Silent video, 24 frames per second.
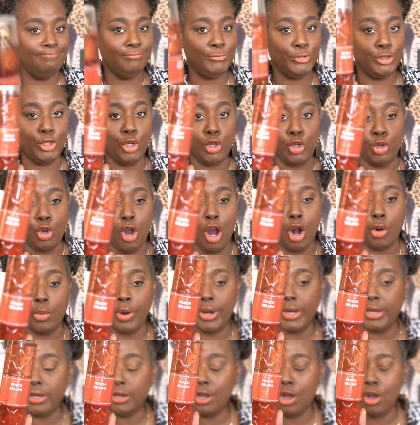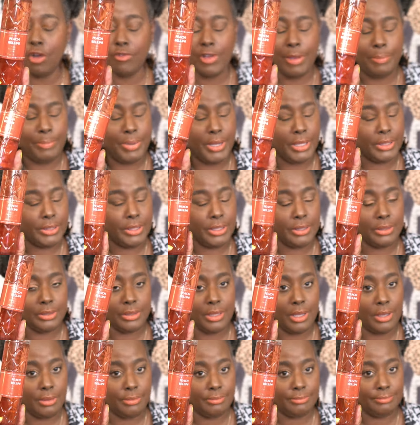So you already know if I pick this
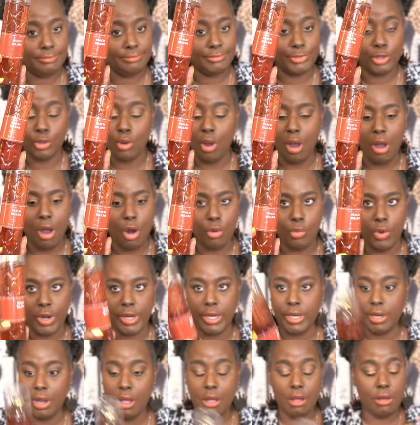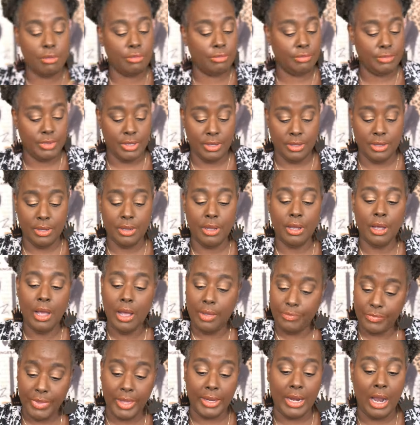up, you already know
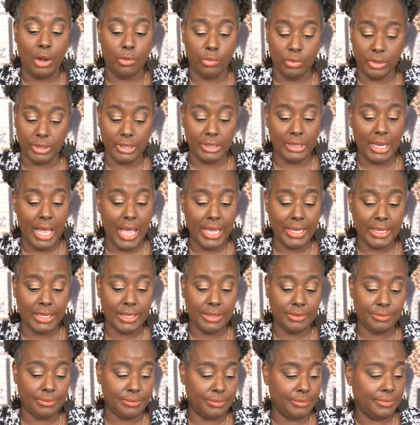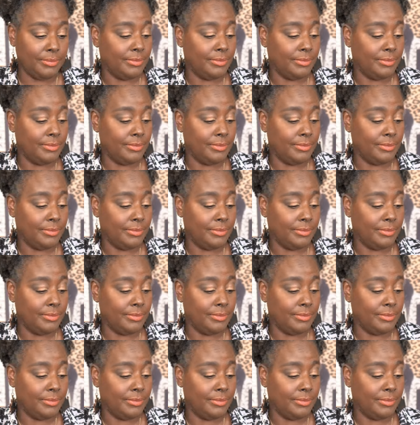that I really like it.